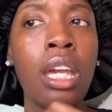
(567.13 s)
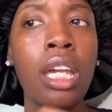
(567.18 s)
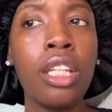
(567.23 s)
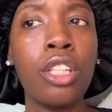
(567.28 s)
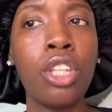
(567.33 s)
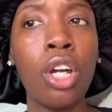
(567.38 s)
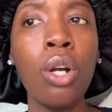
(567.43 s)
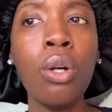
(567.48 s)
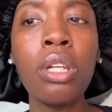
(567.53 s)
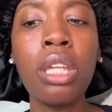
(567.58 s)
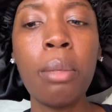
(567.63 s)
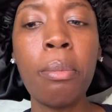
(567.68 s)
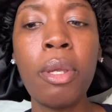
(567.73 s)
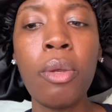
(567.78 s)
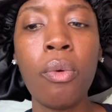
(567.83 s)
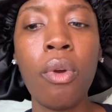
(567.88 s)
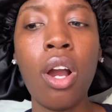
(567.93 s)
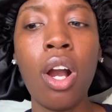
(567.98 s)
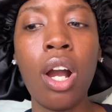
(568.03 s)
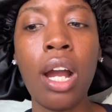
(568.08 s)
Don't get me
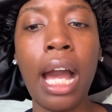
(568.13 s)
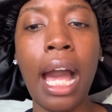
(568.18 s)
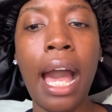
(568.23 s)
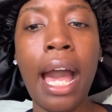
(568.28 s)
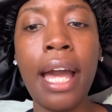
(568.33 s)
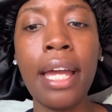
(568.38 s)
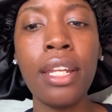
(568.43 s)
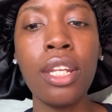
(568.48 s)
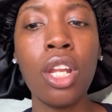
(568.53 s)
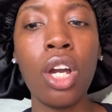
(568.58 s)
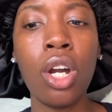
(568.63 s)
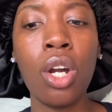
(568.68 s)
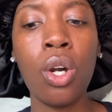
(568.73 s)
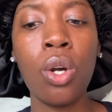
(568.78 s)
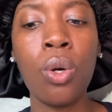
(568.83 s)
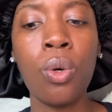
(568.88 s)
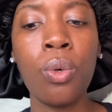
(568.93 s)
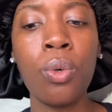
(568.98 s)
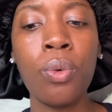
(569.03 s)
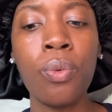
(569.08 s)
wrong. I
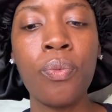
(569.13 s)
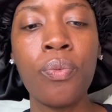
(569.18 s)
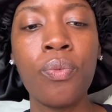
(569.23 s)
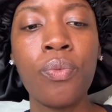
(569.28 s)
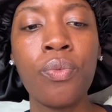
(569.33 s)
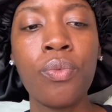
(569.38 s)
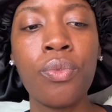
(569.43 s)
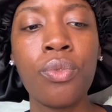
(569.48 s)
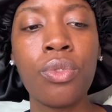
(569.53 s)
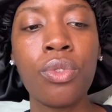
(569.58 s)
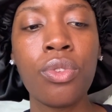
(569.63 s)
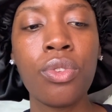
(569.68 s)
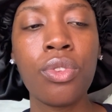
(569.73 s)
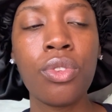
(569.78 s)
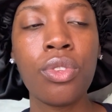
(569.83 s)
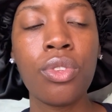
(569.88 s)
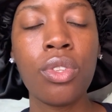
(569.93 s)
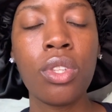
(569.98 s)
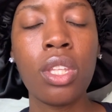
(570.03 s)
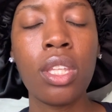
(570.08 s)
know
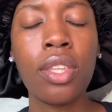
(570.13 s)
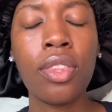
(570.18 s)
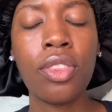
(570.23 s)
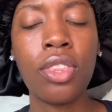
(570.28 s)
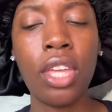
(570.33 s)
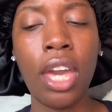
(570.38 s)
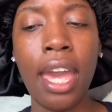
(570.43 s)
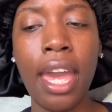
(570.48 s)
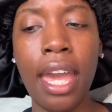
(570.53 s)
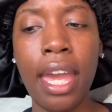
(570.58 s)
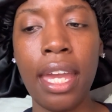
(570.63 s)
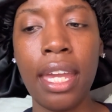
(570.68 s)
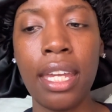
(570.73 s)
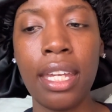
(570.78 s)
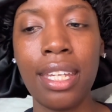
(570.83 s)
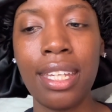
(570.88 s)
that